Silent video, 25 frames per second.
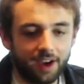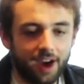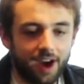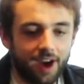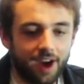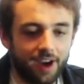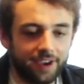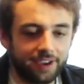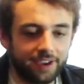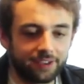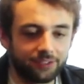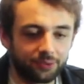
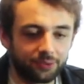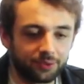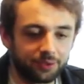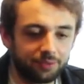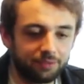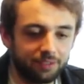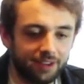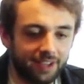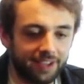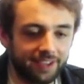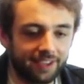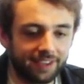I sort
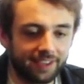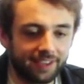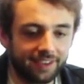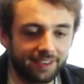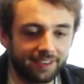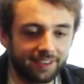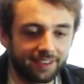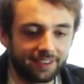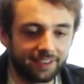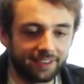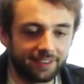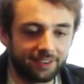of
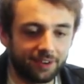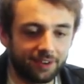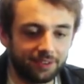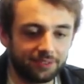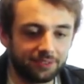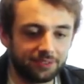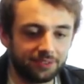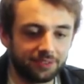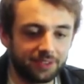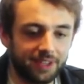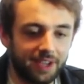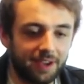like
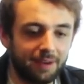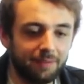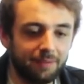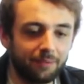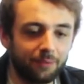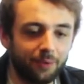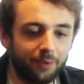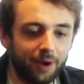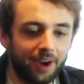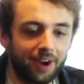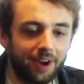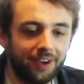countered that
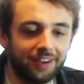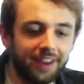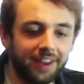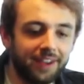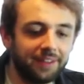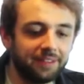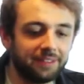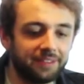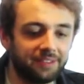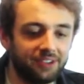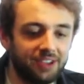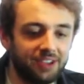quite
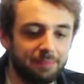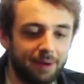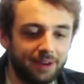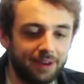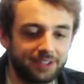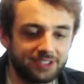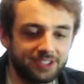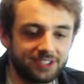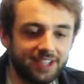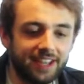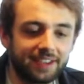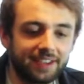unhealthily by
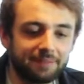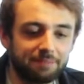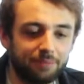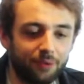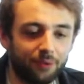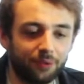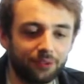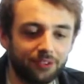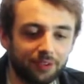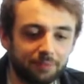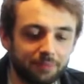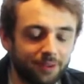just like
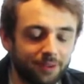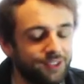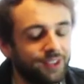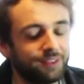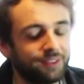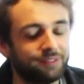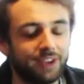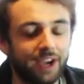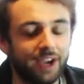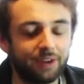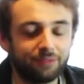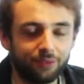forcing
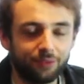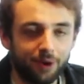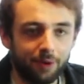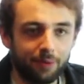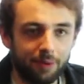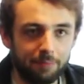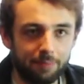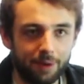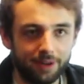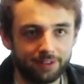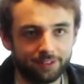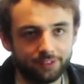myself to, I
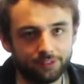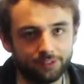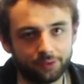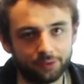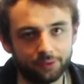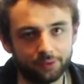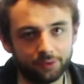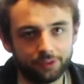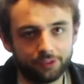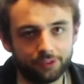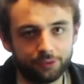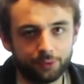went back to
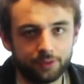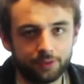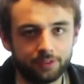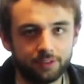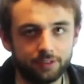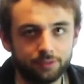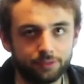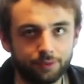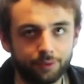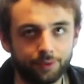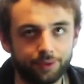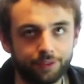school on the
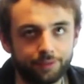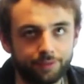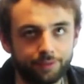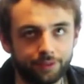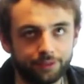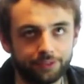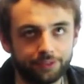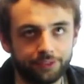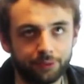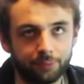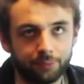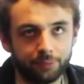24th of
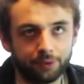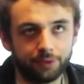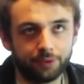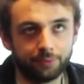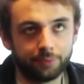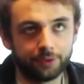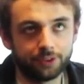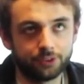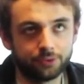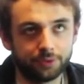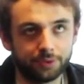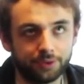October,
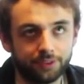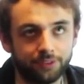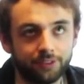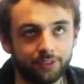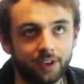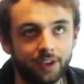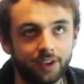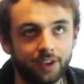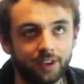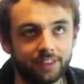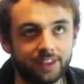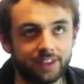which was
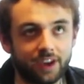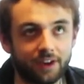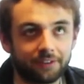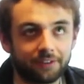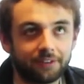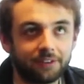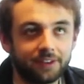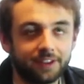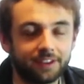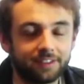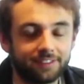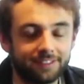the
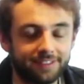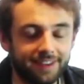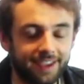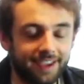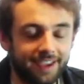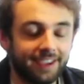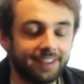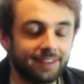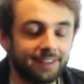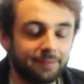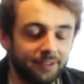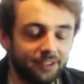earliest
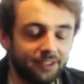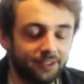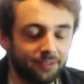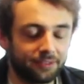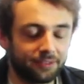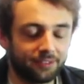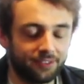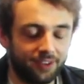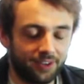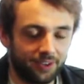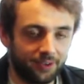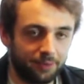day my
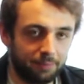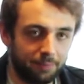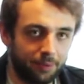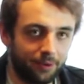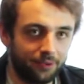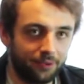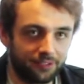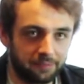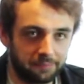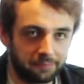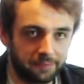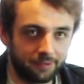doctor said I could
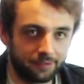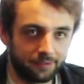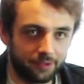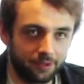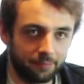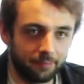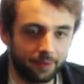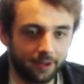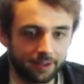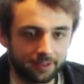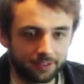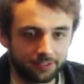possibly have
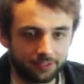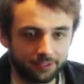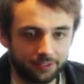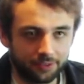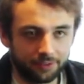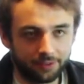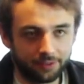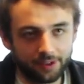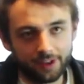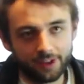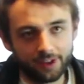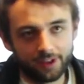gone back to school.